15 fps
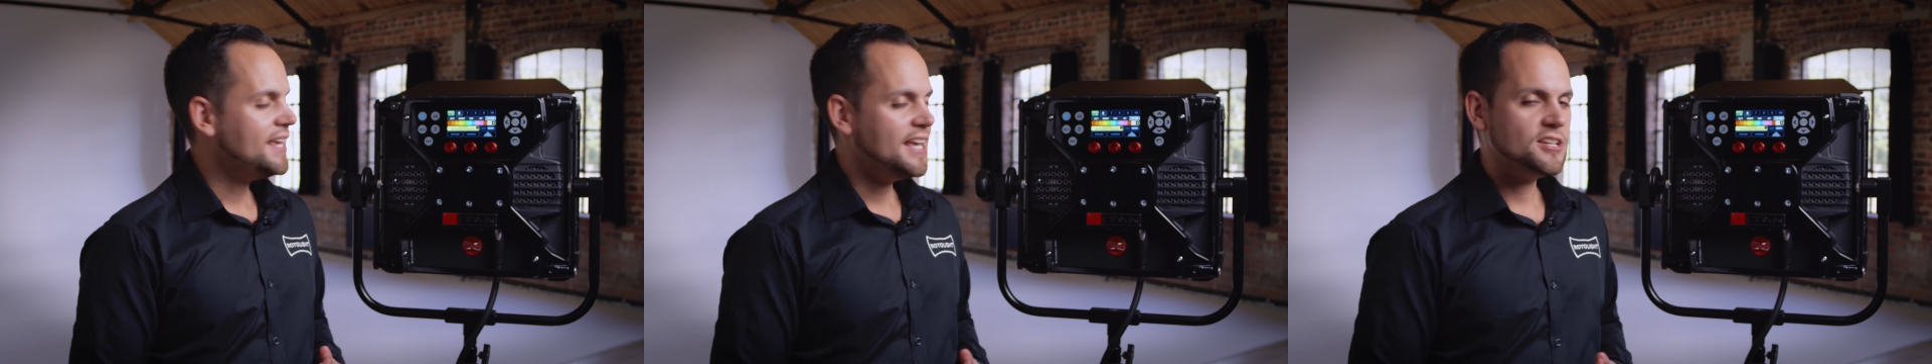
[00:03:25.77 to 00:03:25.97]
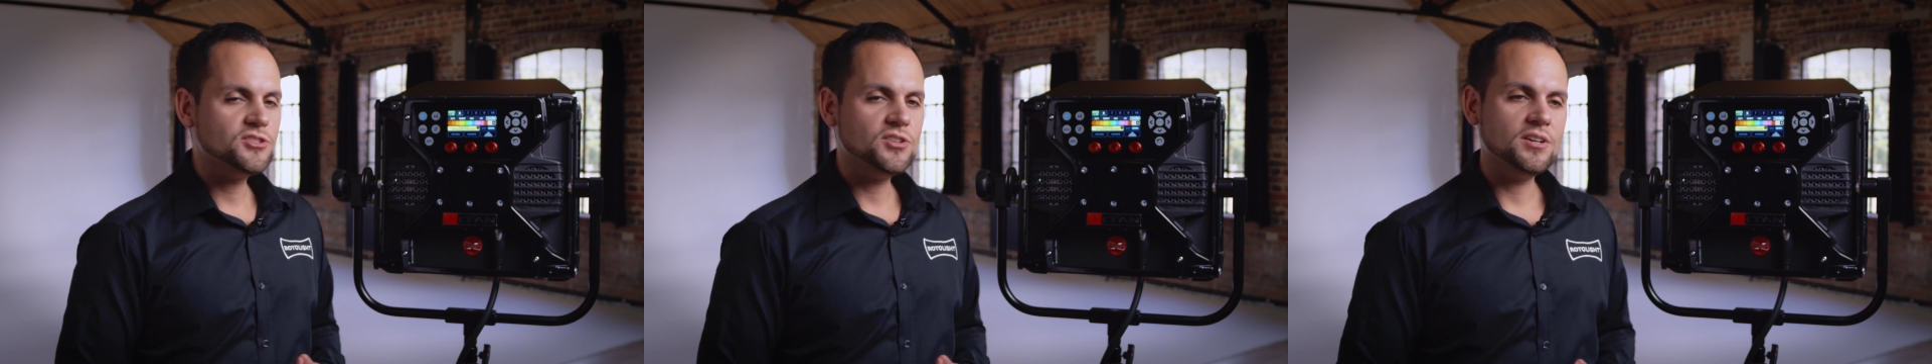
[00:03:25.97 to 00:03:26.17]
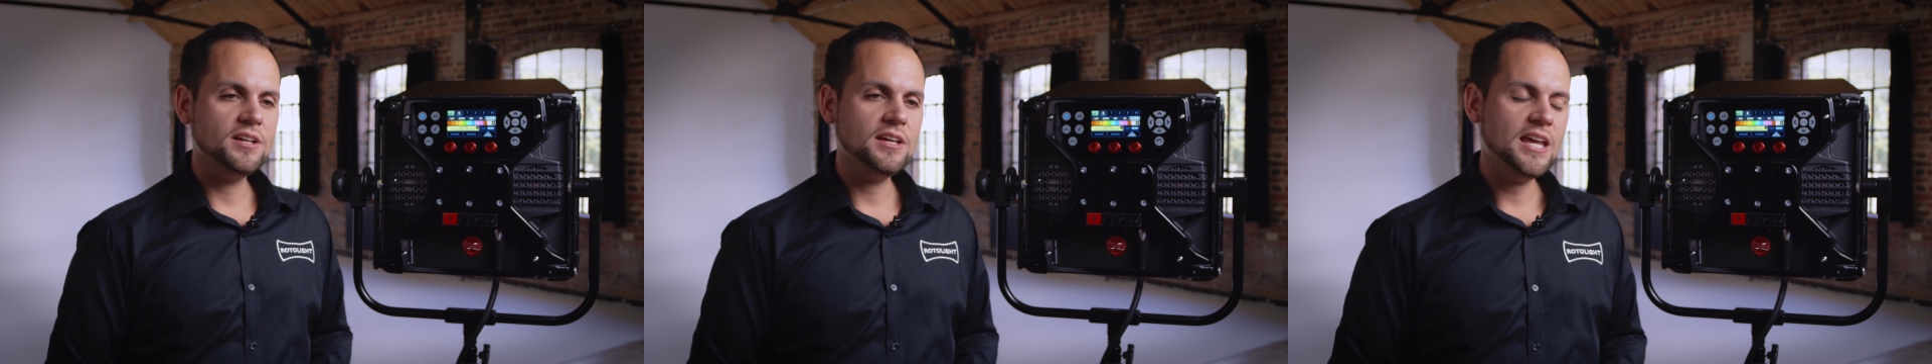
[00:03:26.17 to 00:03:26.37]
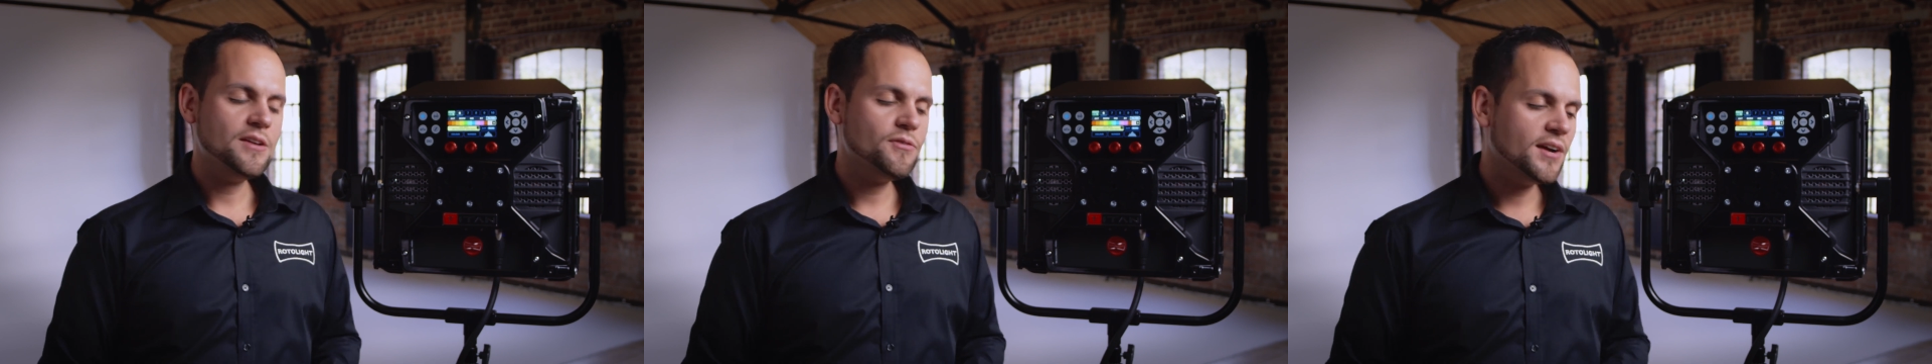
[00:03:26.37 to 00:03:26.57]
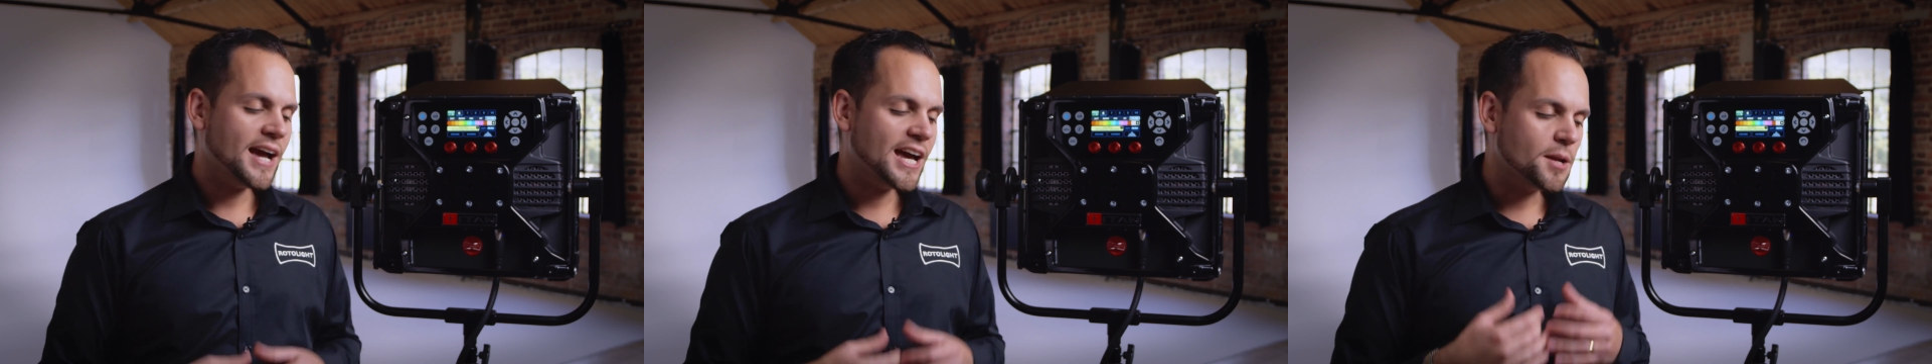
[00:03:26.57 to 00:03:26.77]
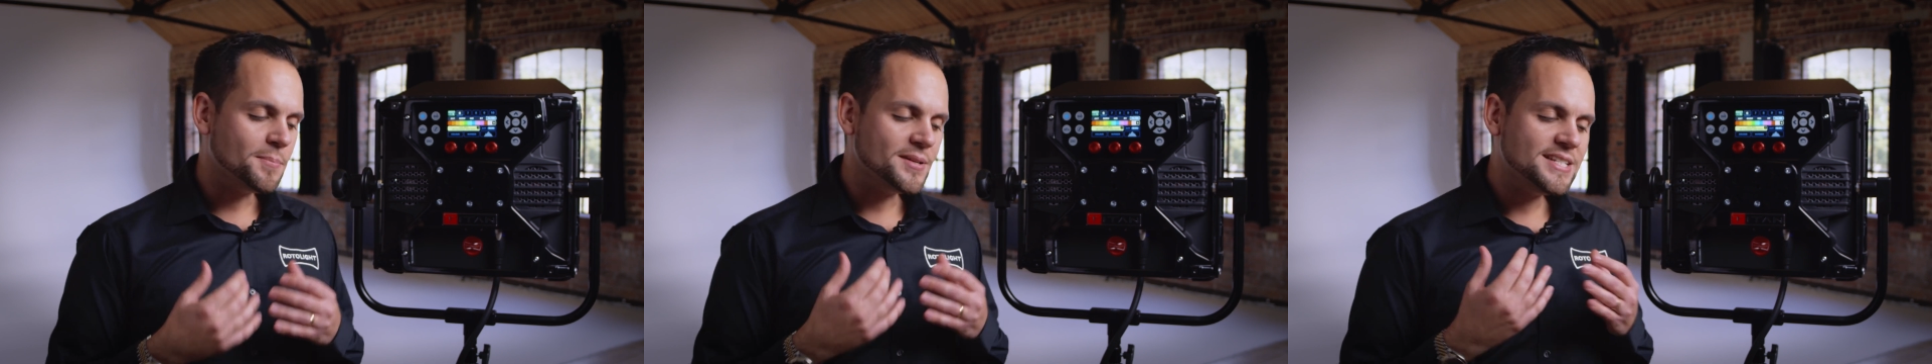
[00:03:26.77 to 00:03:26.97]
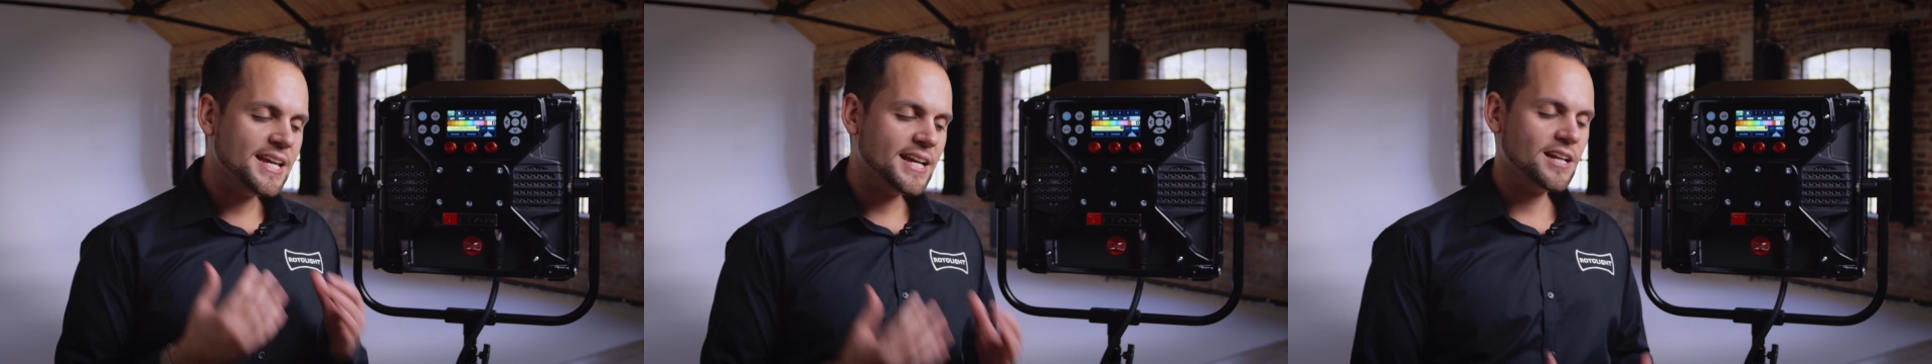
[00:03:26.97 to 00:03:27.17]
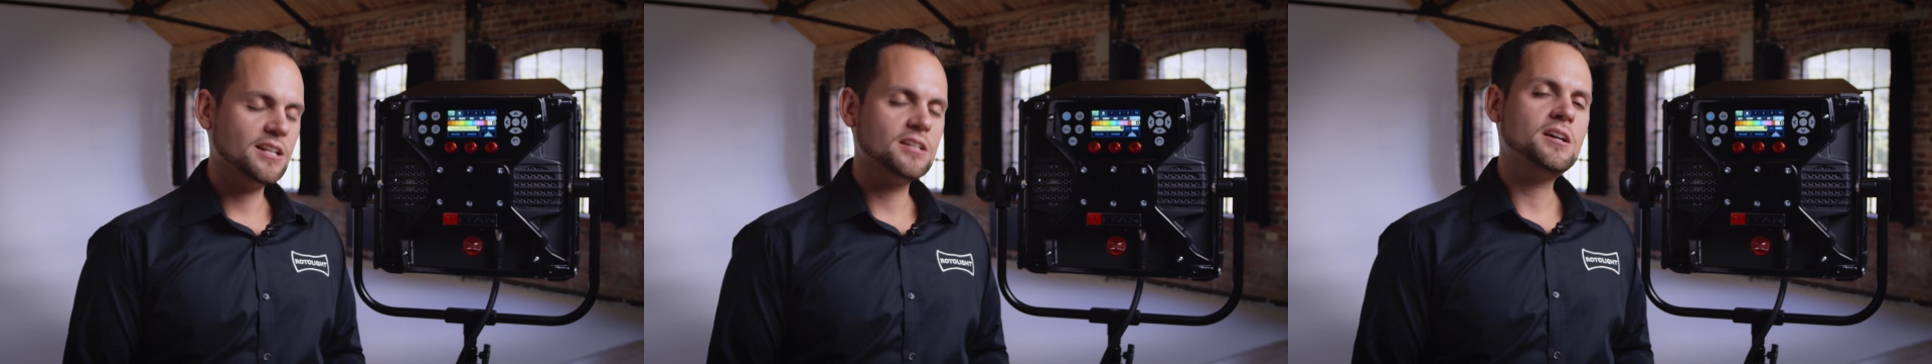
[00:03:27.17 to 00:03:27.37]
is that if I had a
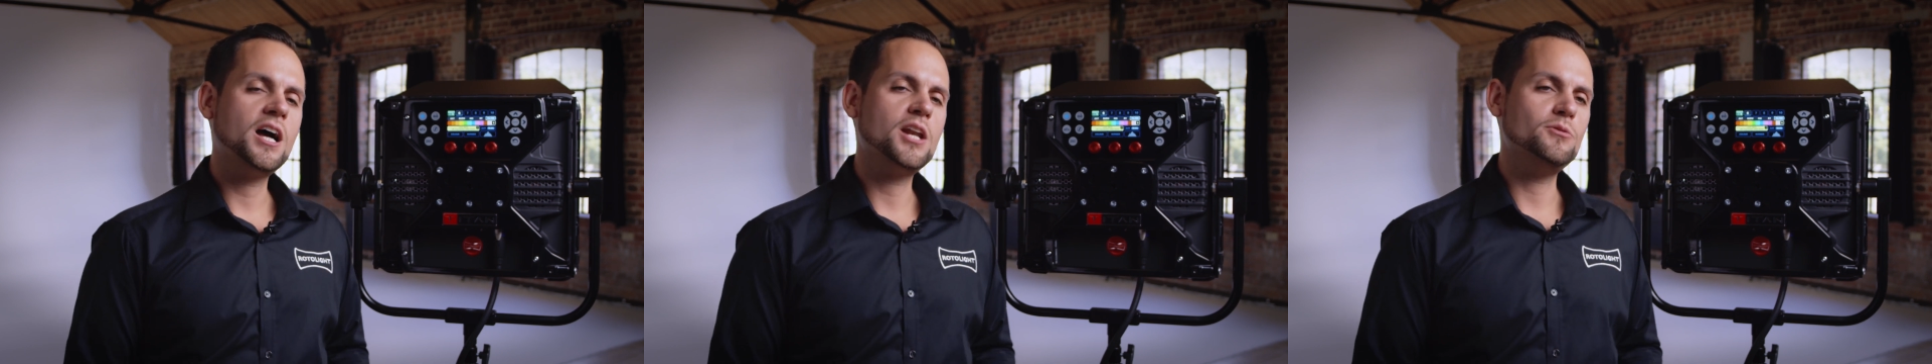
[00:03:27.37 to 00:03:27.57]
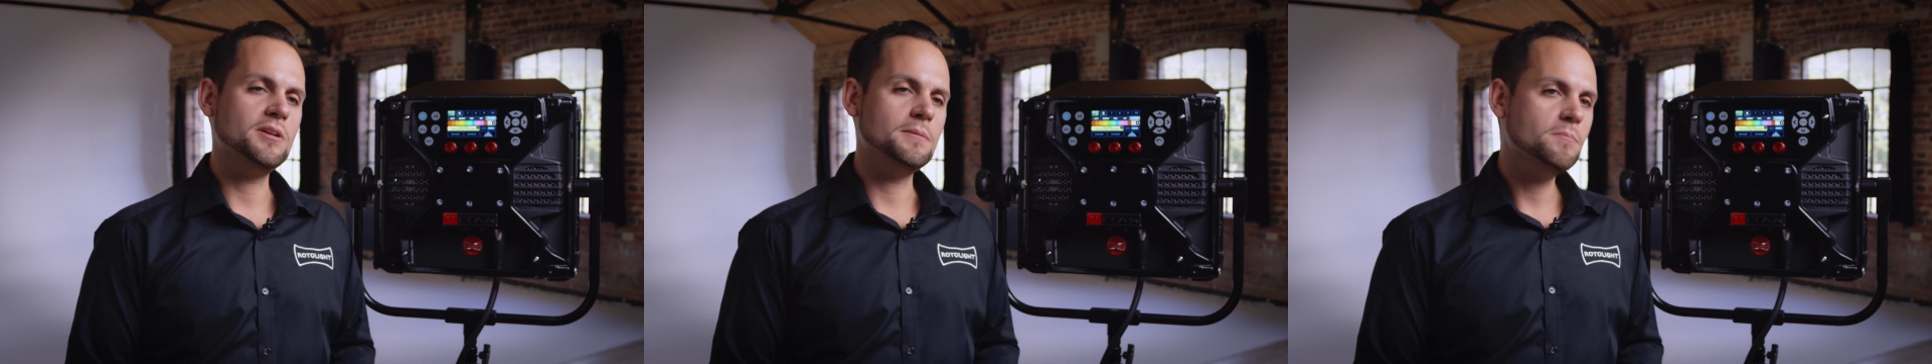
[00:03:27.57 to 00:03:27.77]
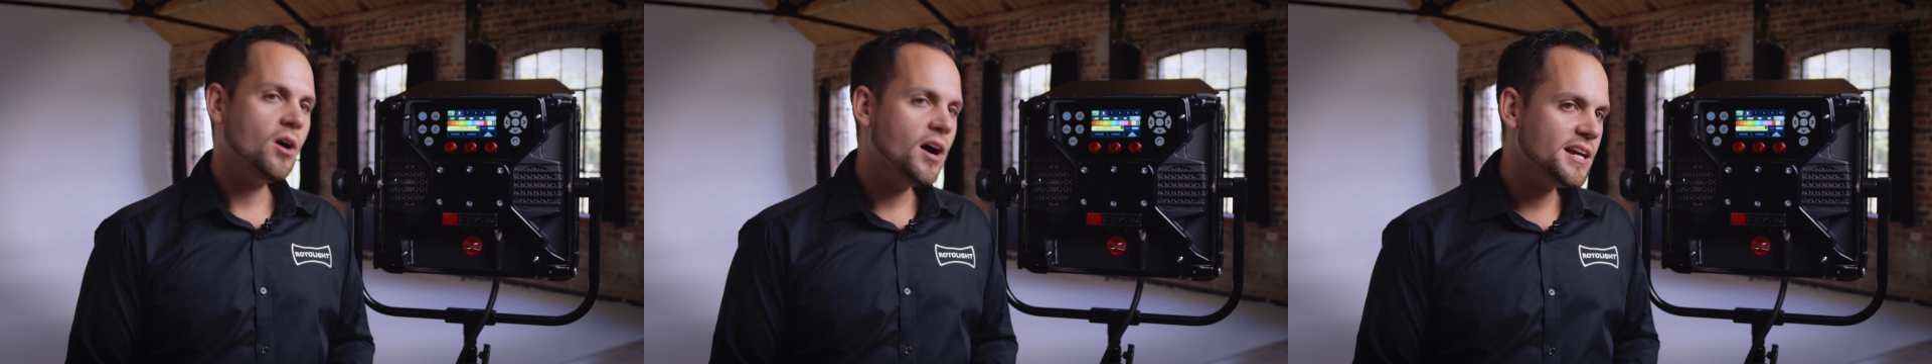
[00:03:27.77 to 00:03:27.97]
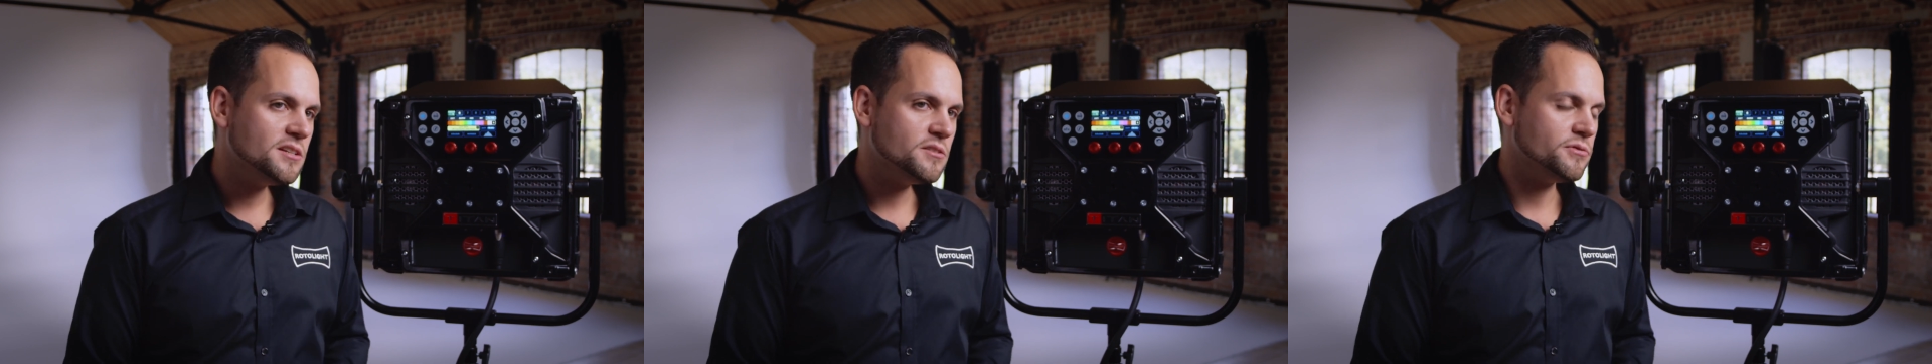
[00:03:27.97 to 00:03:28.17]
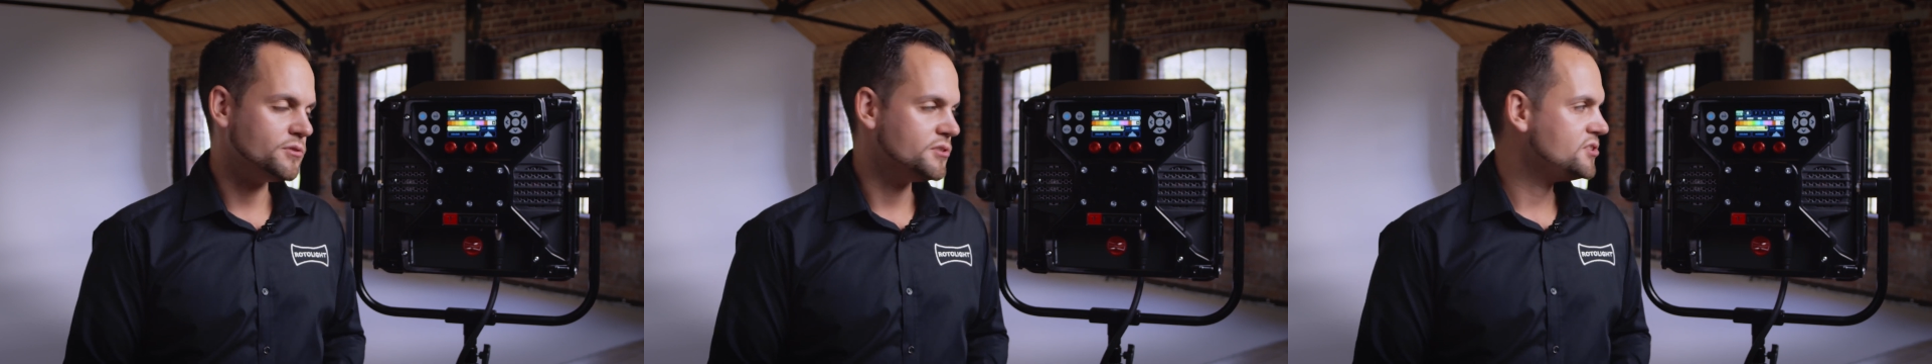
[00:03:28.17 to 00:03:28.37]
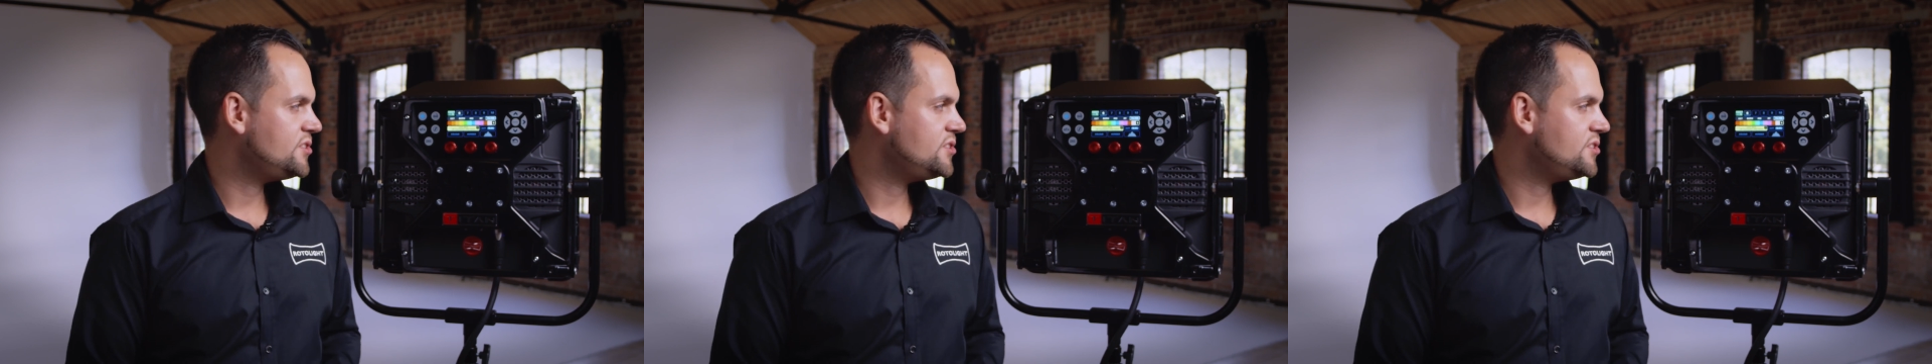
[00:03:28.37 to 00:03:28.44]
particular color in mind for a